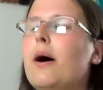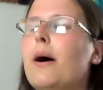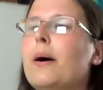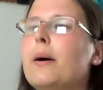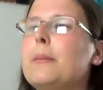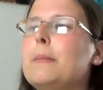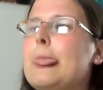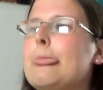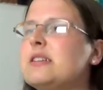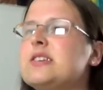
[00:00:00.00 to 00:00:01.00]

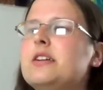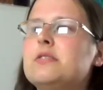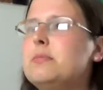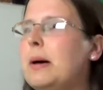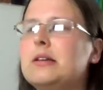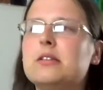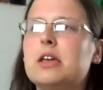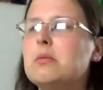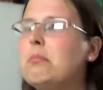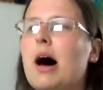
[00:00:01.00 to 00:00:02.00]
um that's kind of been
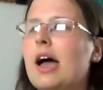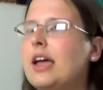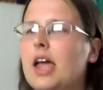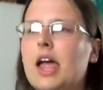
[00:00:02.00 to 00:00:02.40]
like my